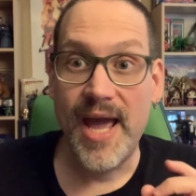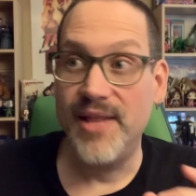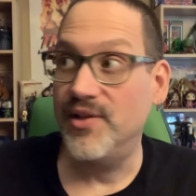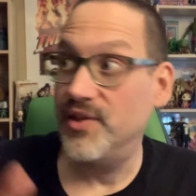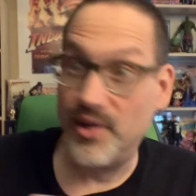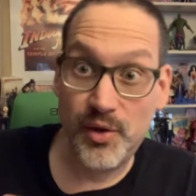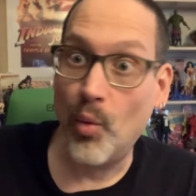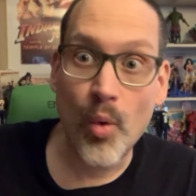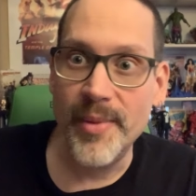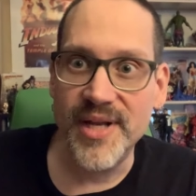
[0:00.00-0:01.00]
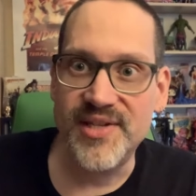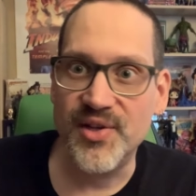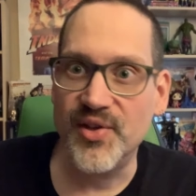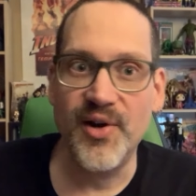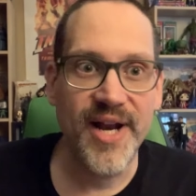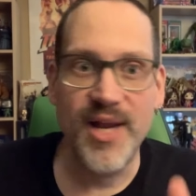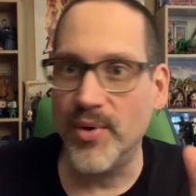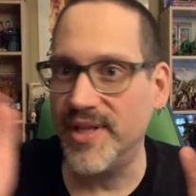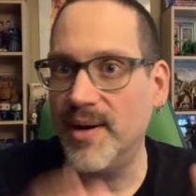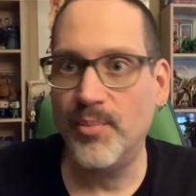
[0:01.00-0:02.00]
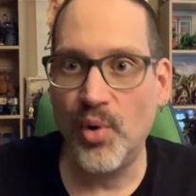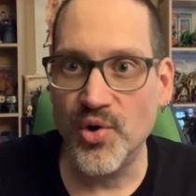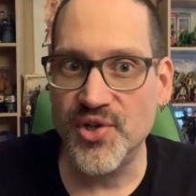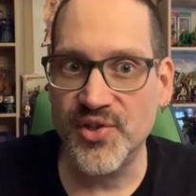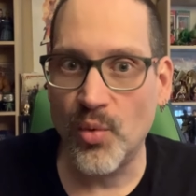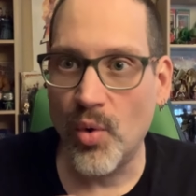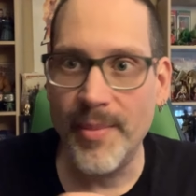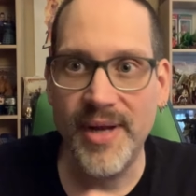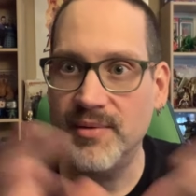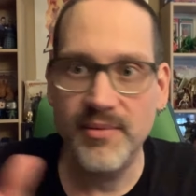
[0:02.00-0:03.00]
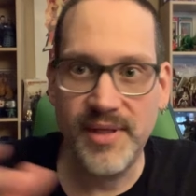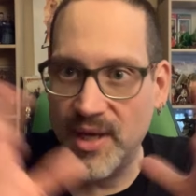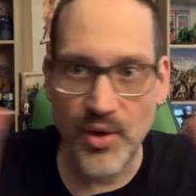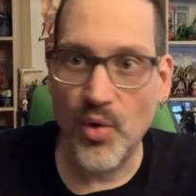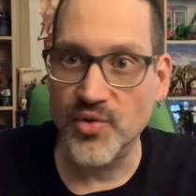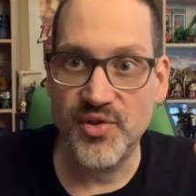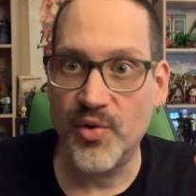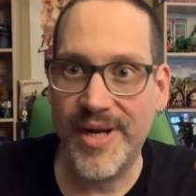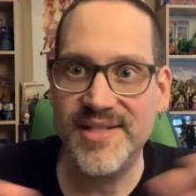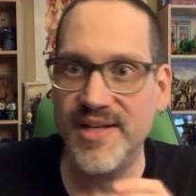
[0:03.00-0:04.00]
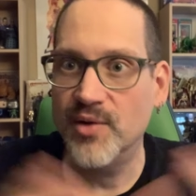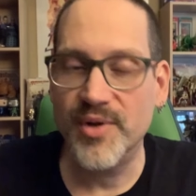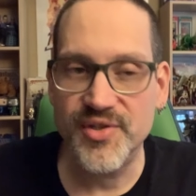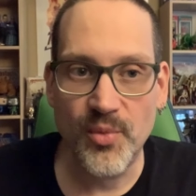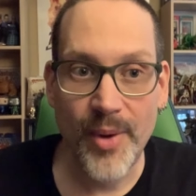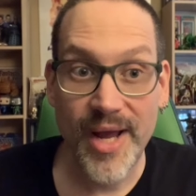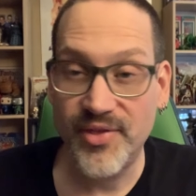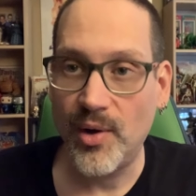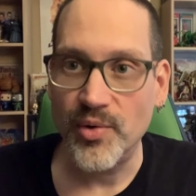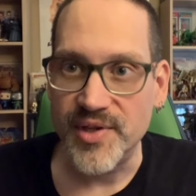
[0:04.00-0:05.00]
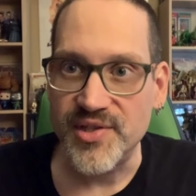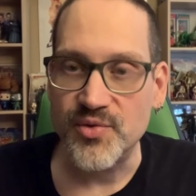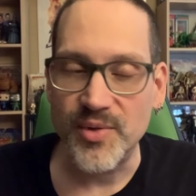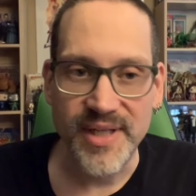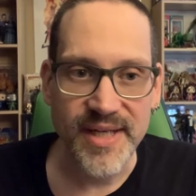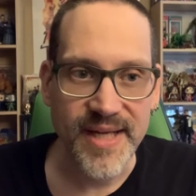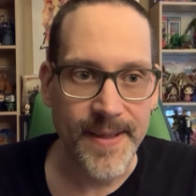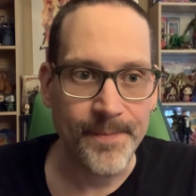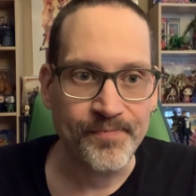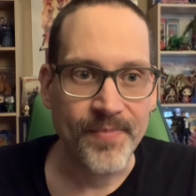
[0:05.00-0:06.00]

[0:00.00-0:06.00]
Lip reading: And then the woman is still there, and anyone that approaches the woman goes crazy and runs away. I thought, well, this is really neat.